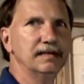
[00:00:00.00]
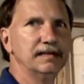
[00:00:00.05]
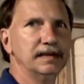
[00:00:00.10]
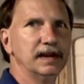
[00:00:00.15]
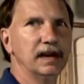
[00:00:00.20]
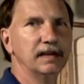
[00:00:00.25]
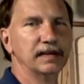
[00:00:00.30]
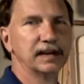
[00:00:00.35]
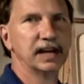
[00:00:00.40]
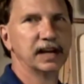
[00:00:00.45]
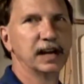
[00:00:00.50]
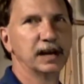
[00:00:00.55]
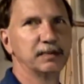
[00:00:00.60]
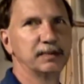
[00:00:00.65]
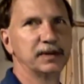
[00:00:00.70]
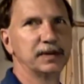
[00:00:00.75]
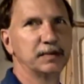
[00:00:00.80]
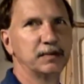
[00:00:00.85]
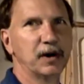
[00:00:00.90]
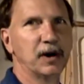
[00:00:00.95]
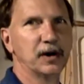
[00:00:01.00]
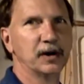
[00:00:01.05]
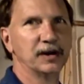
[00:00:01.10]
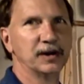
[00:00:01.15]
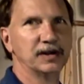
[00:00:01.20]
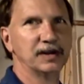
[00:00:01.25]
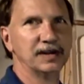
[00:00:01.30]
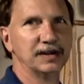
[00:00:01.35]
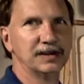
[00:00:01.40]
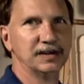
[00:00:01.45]
If you ever get up in the
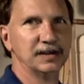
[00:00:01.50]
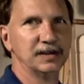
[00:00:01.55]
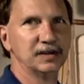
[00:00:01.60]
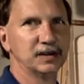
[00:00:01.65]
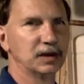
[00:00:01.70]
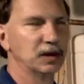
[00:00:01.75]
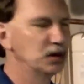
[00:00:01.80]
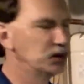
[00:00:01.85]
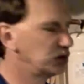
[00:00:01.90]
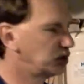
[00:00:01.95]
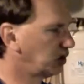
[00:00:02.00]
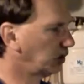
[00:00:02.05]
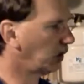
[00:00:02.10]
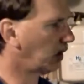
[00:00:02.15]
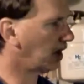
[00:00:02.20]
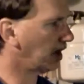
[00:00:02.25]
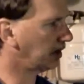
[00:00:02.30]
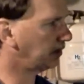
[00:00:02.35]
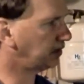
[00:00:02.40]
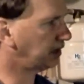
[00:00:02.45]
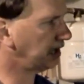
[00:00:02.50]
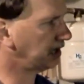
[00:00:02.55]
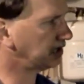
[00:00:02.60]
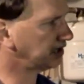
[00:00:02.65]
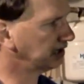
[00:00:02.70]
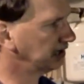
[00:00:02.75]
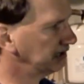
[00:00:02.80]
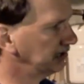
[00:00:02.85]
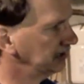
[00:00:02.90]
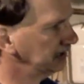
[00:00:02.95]
morning and you lose your water
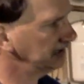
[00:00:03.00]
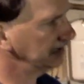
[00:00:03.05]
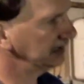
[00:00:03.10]
pressure,